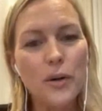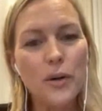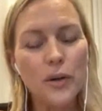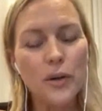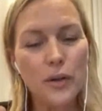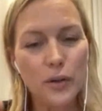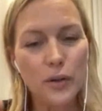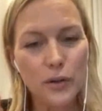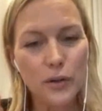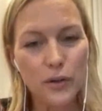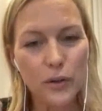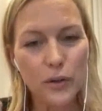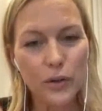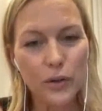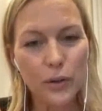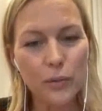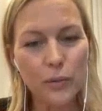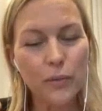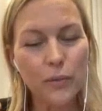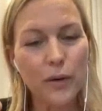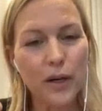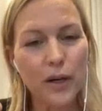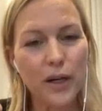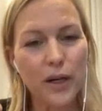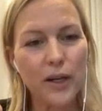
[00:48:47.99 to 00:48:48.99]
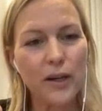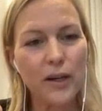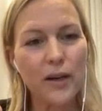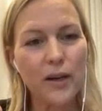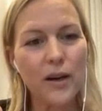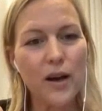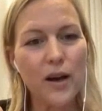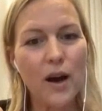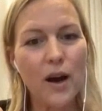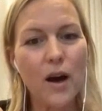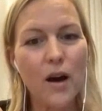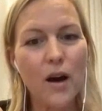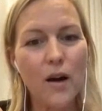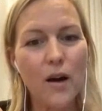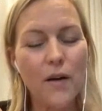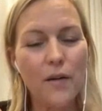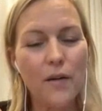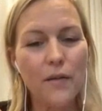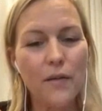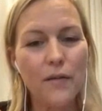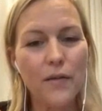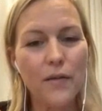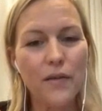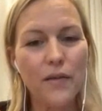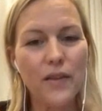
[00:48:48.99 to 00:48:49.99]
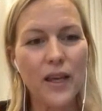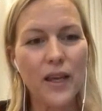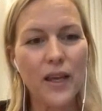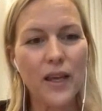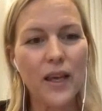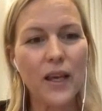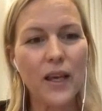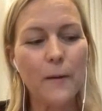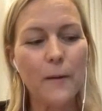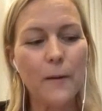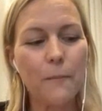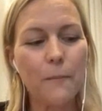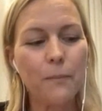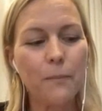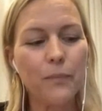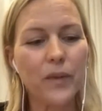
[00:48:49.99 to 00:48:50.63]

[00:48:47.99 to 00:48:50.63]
consumer of the